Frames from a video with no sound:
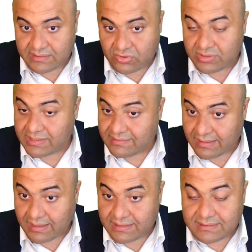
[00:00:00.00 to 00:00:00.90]
dotted
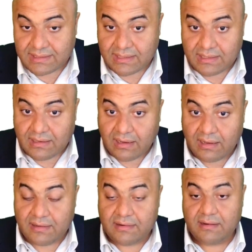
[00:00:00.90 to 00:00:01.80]
lines
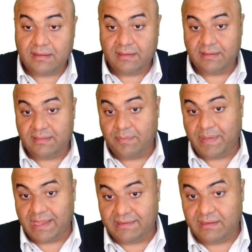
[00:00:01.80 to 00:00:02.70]
are the
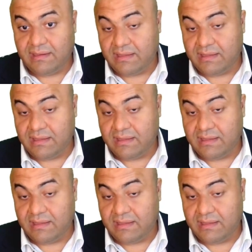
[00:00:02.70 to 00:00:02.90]
padding,